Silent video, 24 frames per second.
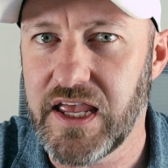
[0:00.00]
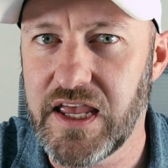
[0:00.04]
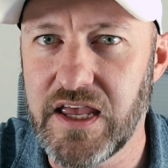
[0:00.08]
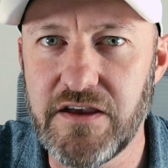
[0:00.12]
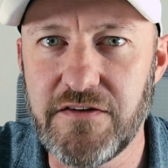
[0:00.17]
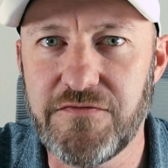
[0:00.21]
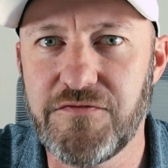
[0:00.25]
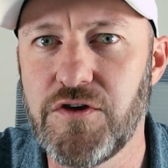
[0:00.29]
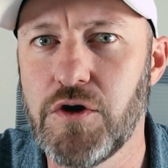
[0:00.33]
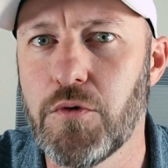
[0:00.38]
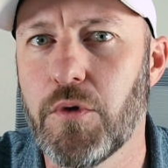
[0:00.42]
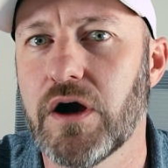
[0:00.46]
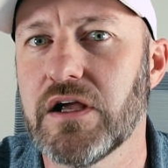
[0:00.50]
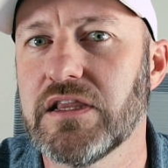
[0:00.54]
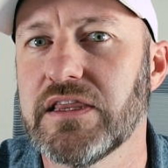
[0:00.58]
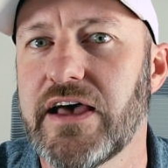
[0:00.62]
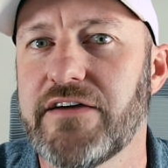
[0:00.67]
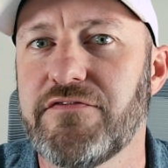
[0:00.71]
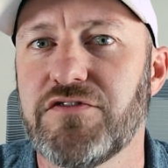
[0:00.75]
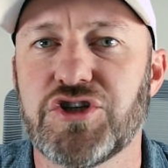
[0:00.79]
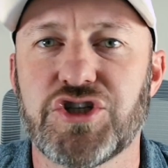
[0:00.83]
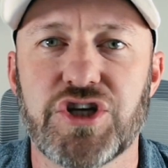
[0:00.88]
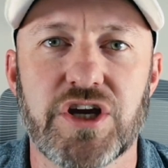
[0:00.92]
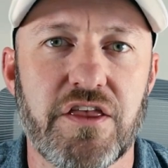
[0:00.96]
if you are
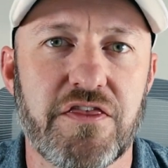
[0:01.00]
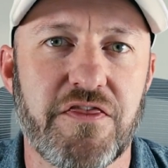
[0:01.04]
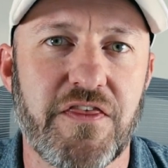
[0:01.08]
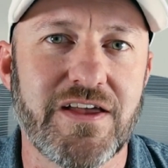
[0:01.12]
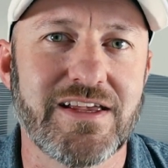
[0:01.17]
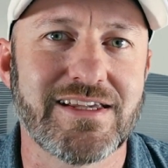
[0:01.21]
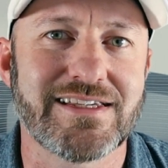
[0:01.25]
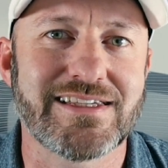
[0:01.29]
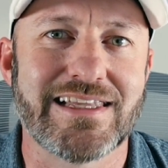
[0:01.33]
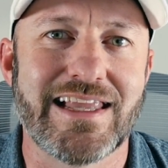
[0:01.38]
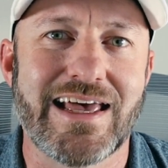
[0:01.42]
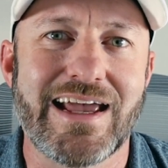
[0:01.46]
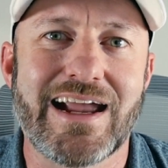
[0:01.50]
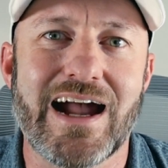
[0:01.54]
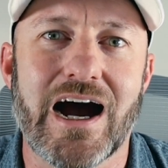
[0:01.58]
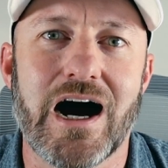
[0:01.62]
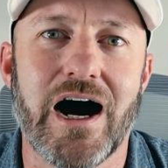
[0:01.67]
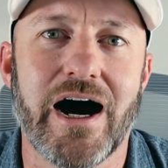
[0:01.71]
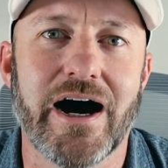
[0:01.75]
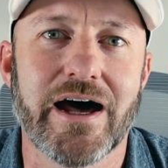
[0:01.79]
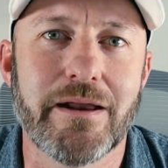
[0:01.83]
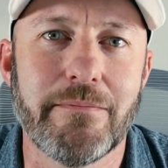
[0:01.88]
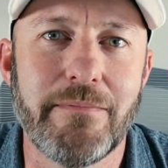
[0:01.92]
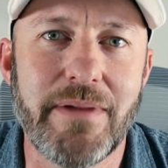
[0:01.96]
leveraging things like
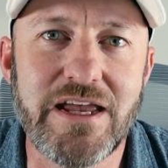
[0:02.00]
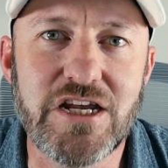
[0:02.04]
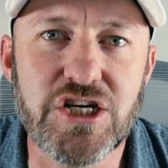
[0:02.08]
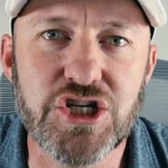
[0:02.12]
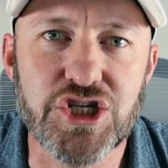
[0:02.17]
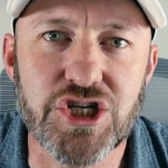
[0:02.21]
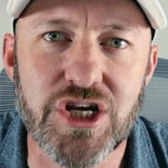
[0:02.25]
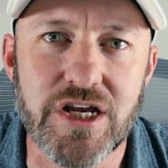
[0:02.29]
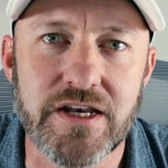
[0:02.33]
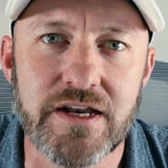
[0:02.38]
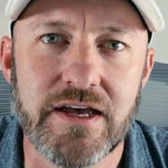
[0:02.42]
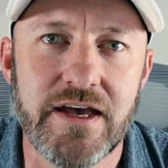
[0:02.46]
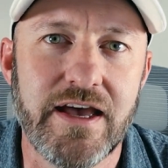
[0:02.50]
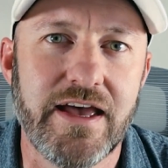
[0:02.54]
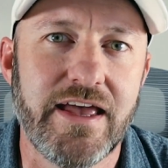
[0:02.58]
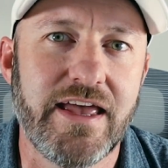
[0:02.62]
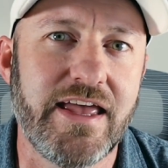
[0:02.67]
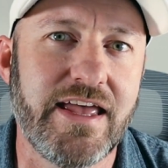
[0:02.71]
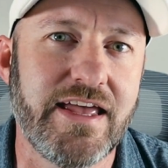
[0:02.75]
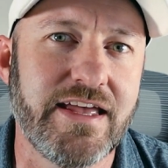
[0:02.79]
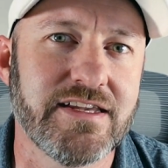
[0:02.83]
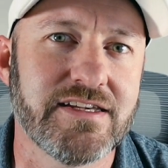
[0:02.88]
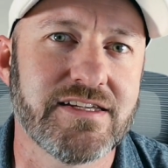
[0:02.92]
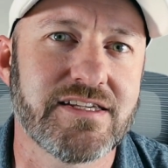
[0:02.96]
automation
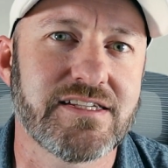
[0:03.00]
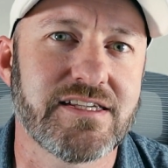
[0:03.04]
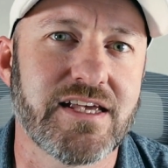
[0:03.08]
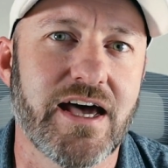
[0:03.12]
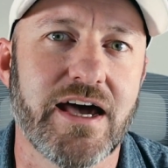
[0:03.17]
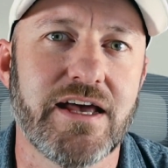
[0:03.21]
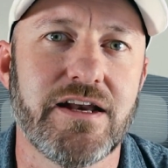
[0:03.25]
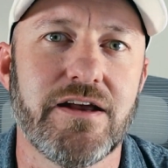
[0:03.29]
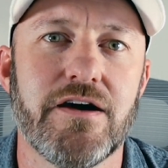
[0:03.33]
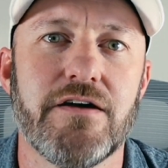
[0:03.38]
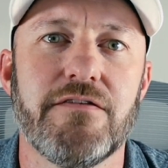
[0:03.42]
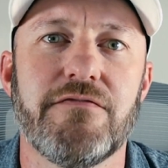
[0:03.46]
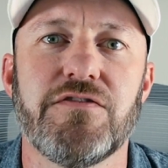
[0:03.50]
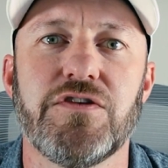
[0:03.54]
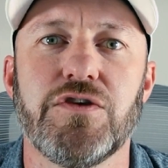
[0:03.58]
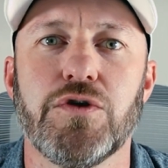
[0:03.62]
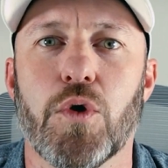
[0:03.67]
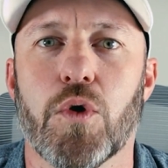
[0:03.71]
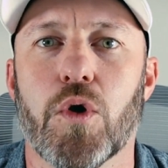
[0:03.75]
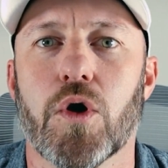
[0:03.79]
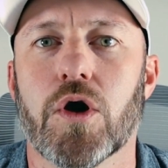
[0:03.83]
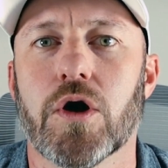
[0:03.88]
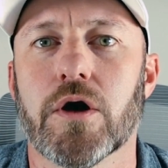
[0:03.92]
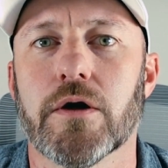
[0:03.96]
inside of
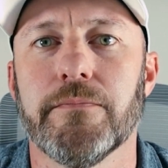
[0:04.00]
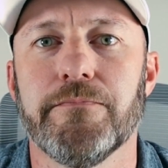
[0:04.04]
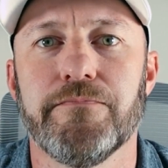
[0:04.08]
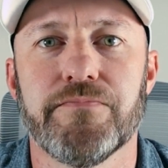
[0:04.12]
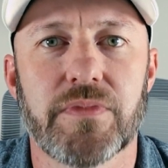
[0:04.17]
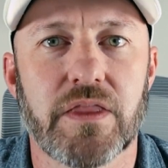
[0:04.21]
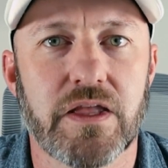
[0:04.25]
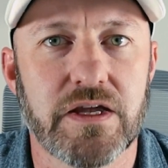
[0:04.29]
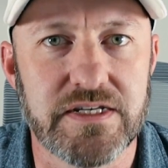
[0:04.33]
your